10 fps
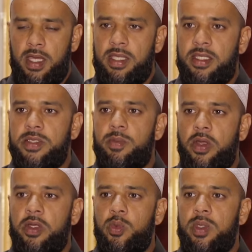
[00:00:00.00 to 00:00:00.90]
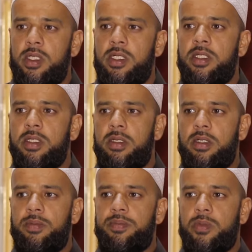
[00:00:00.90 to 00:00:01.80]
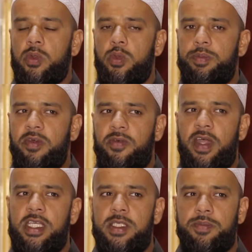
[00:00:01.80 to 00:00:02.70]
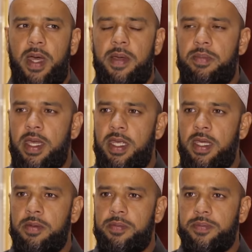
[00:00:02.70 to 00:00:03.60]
in this modern world would be faced by many